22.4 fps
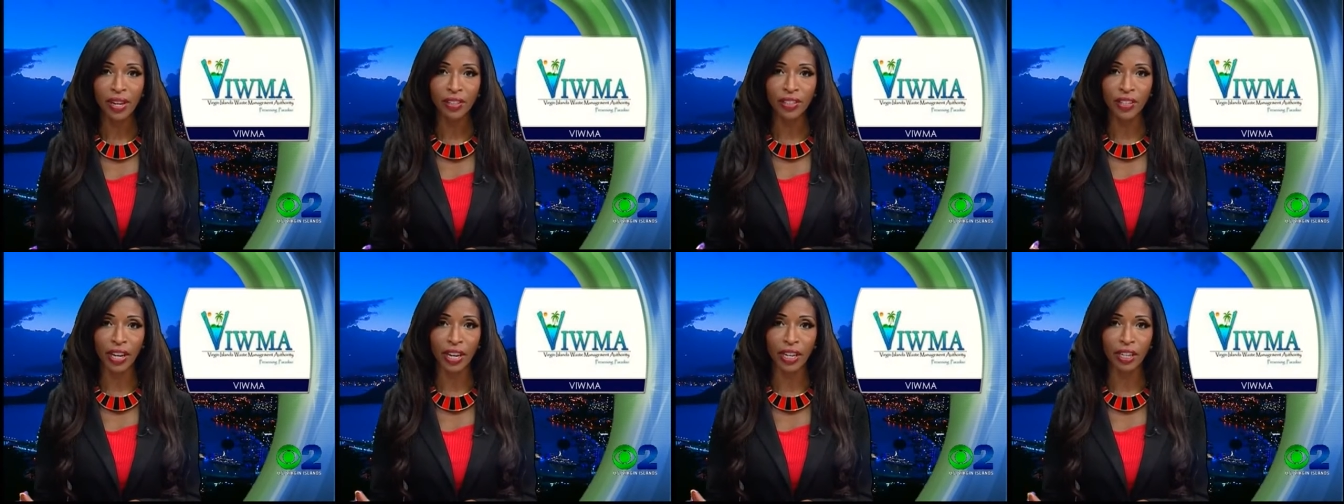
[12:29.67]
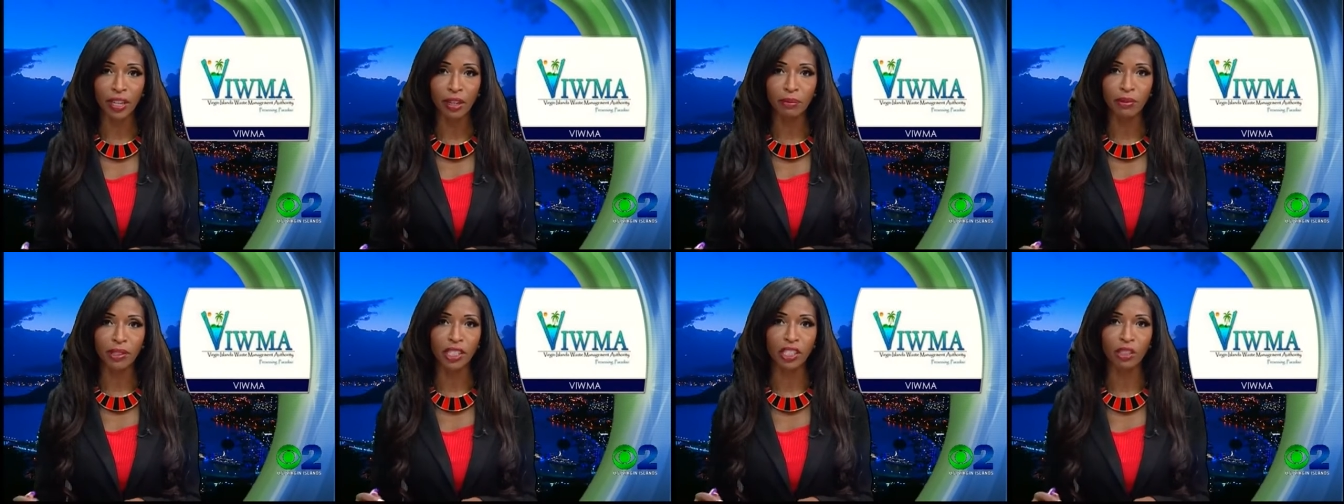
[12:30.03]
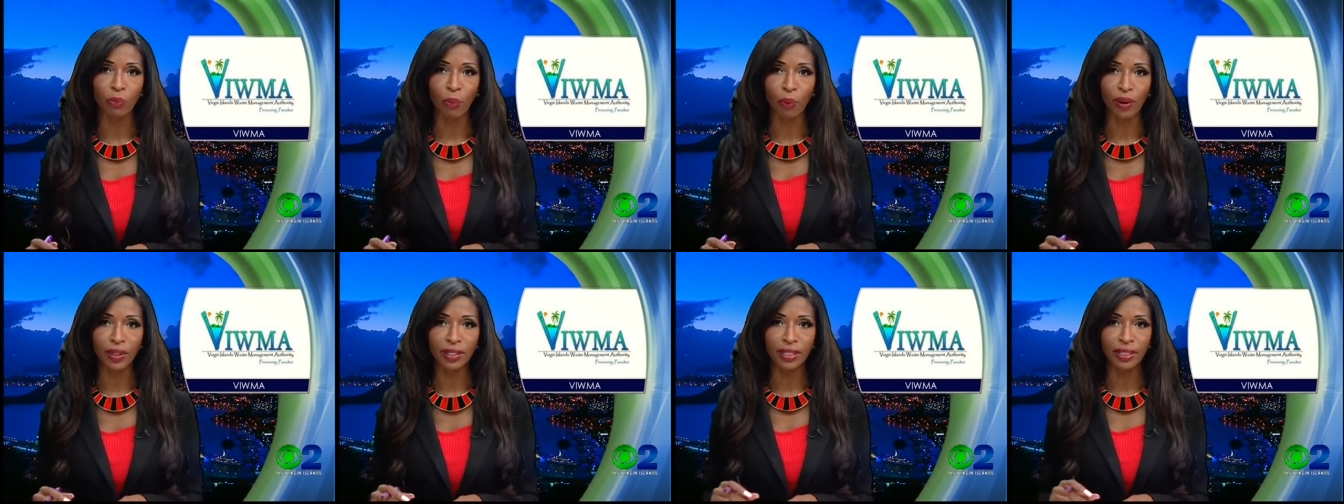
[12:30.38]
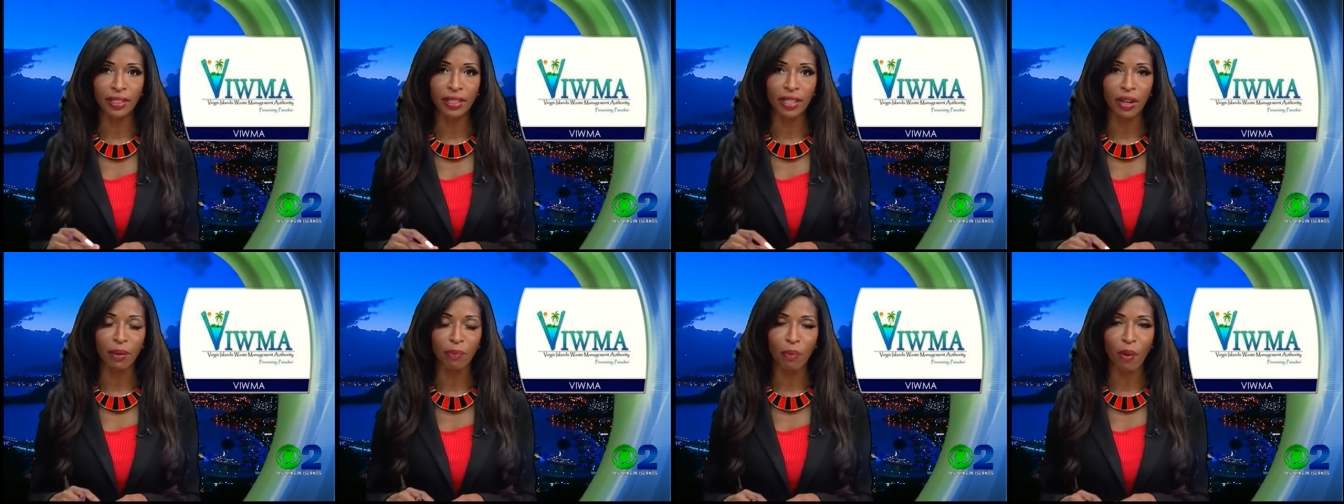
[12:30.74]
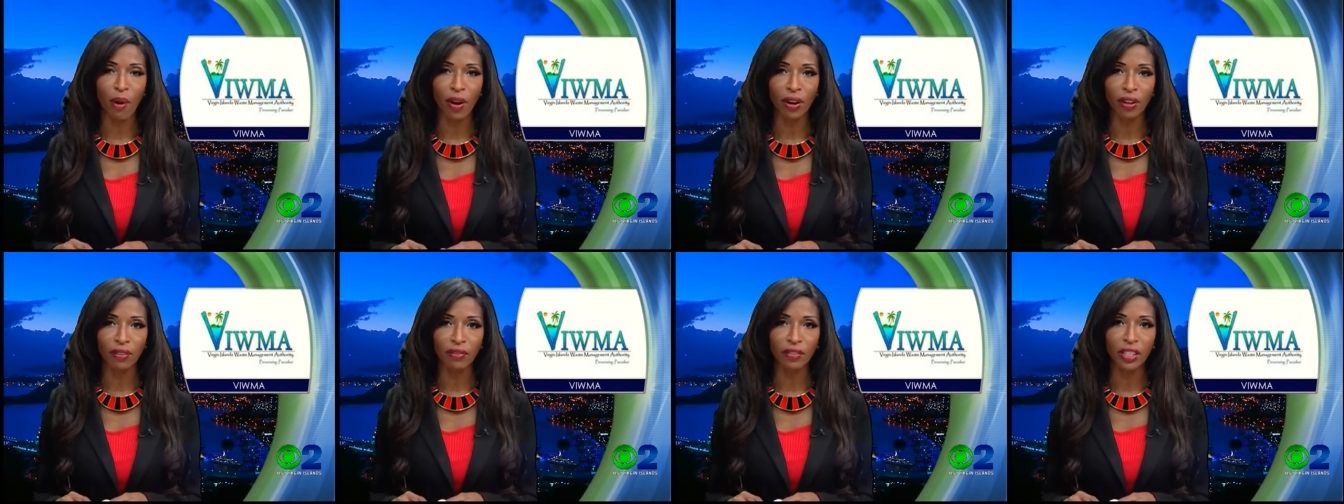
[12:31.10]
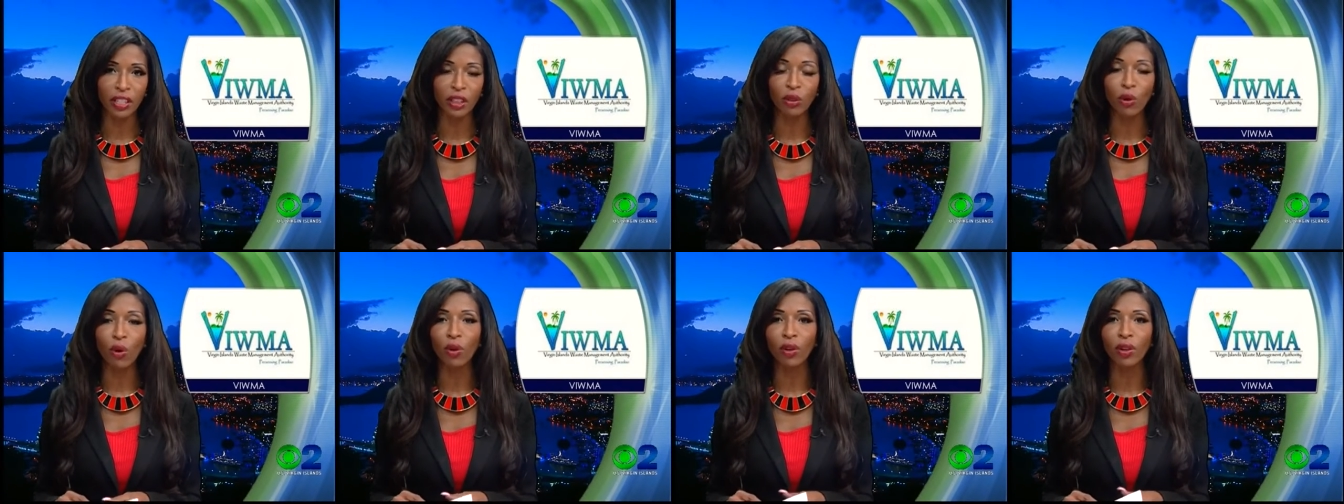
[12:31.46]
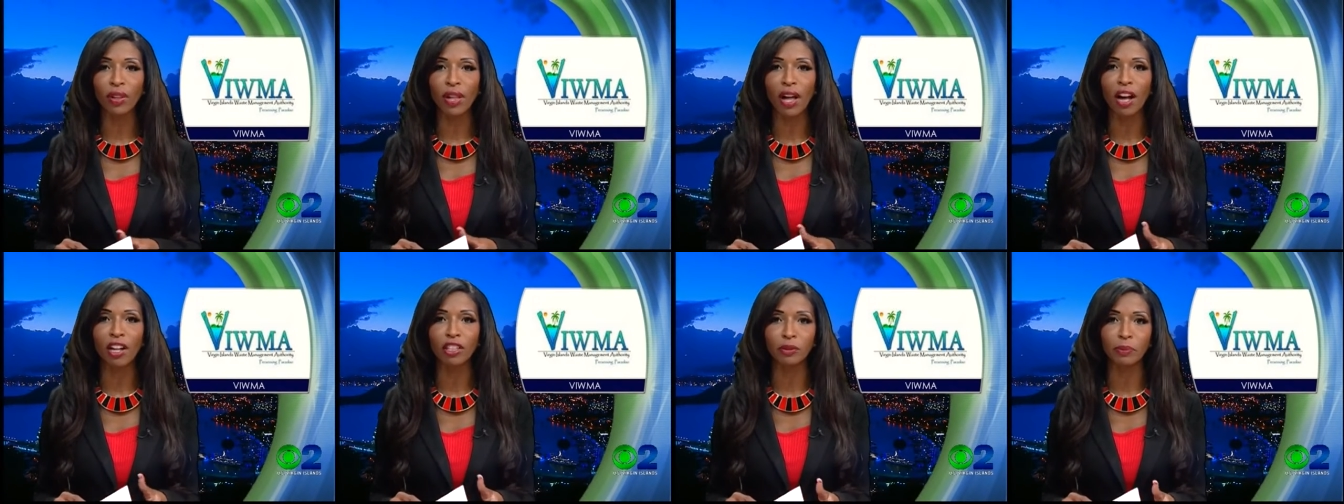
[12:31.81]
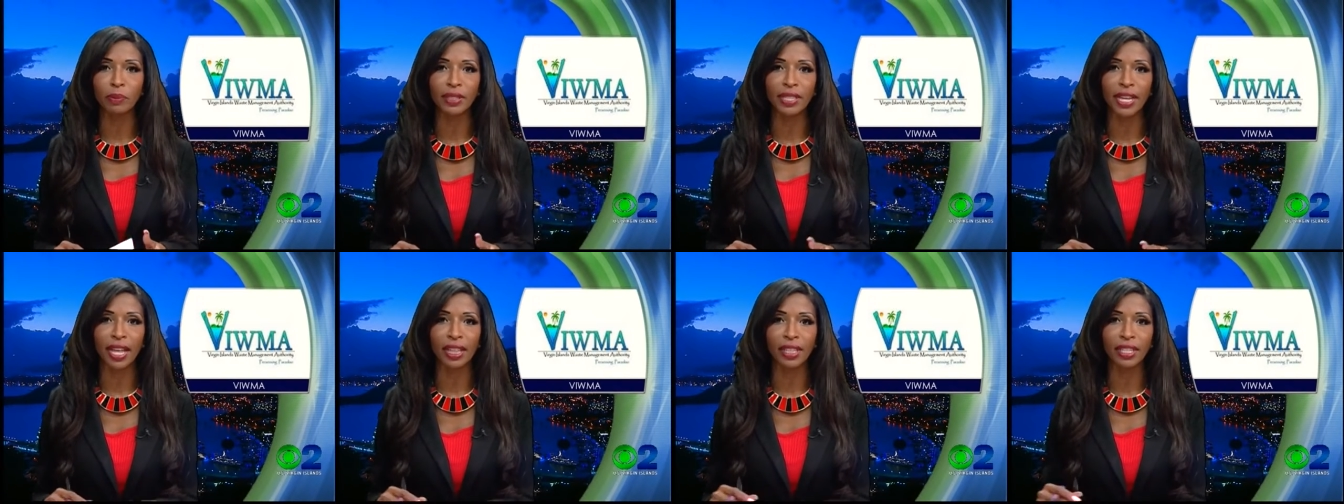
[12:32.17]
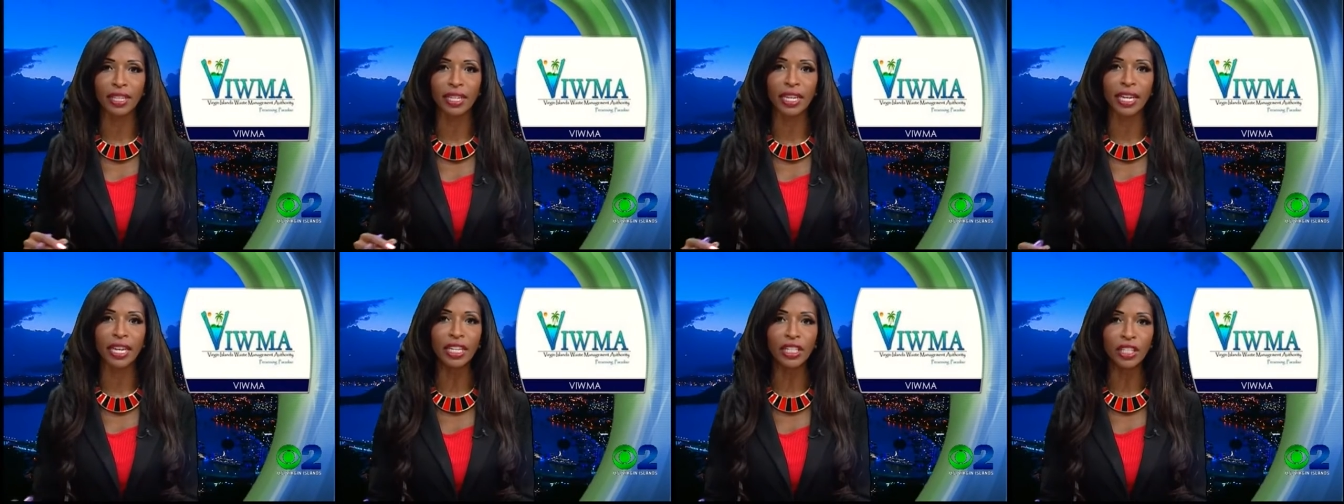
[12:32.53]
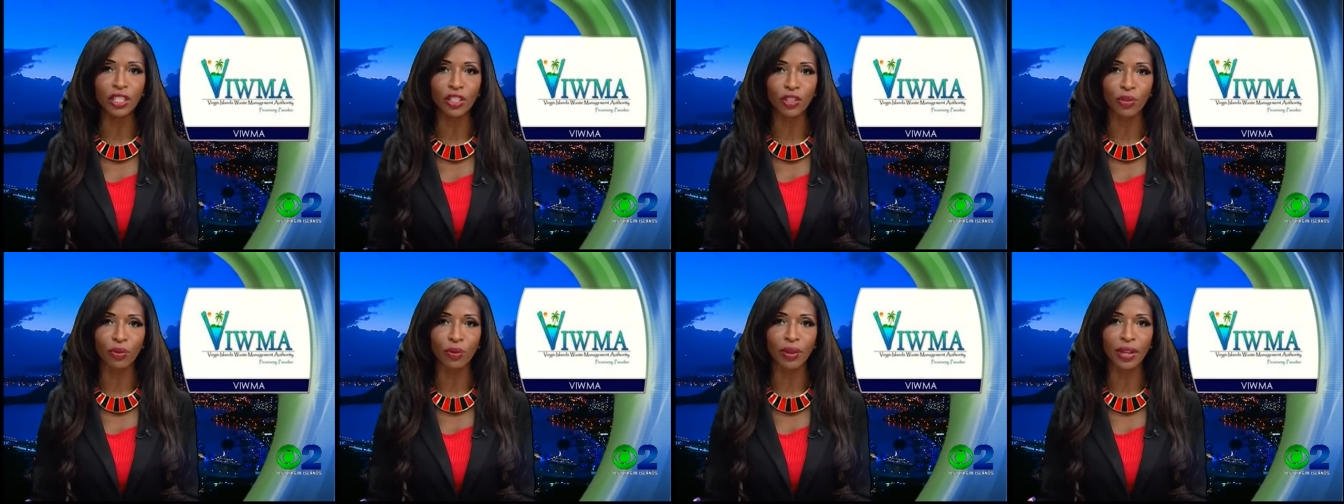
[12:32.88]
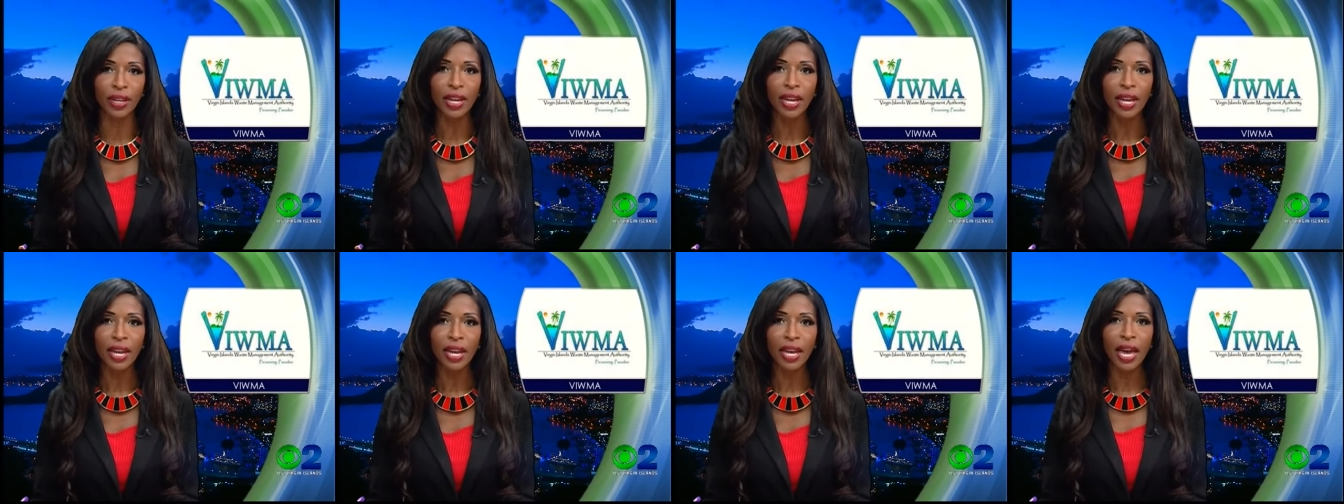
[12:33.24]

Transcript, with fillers: Jacobs is presently a part of the local hospitality industry